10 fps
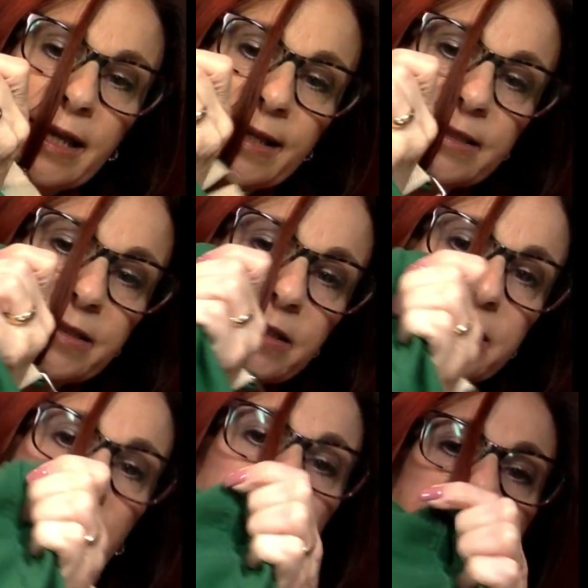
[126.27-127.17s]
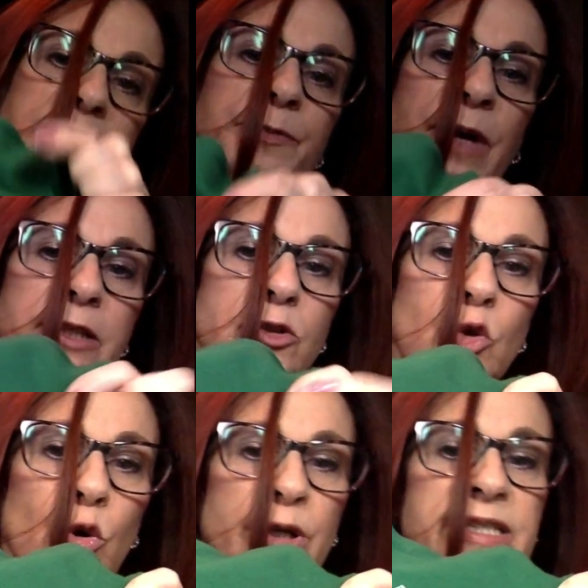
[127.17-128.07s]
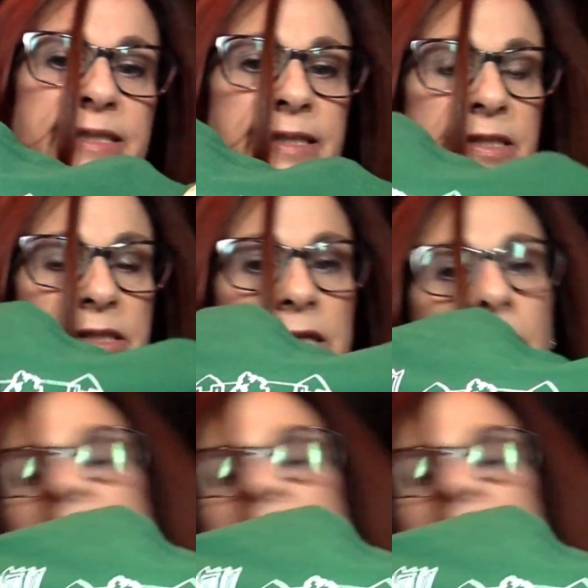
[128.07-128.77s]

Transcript: is designed by Laura's sister,